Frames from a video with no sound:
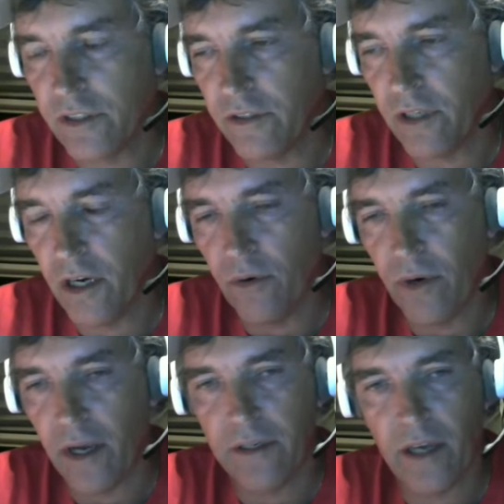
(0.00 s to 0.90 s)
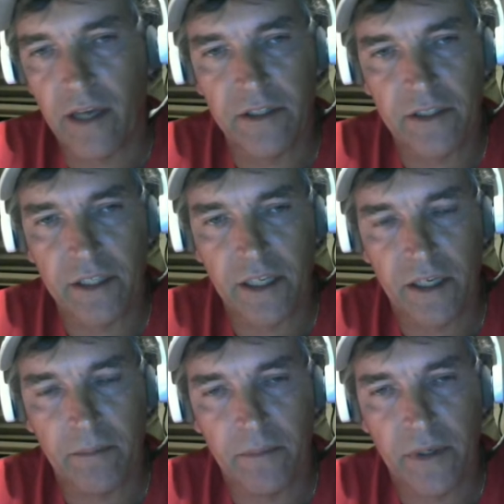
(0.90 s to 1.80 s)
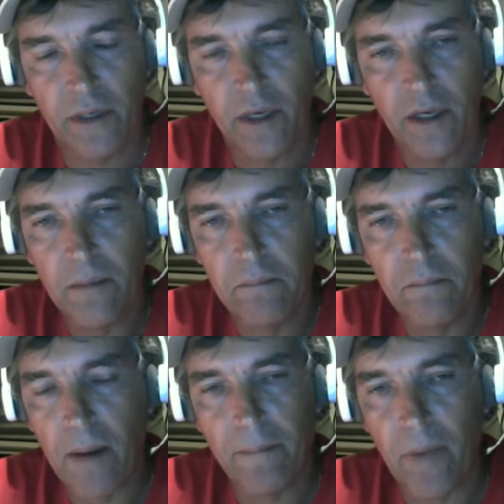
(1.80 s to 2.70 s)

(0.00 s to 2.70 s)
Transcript: that I didn't get, but my